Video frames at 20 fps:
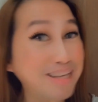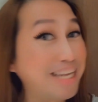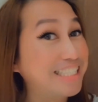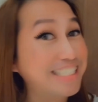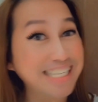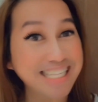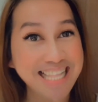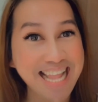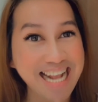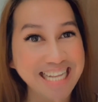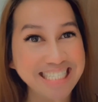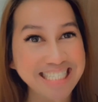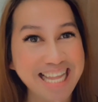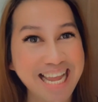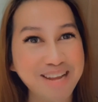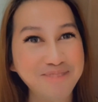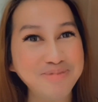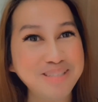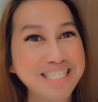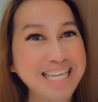Until next
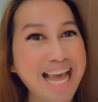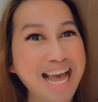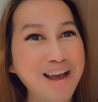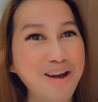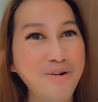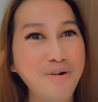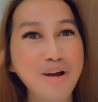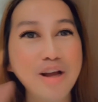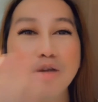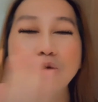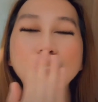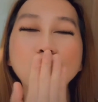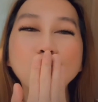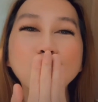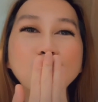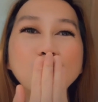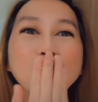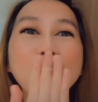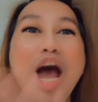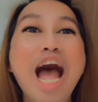time, ciao.
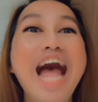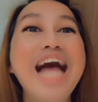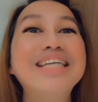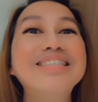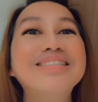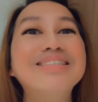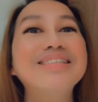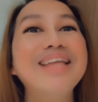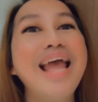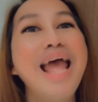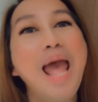Mwah.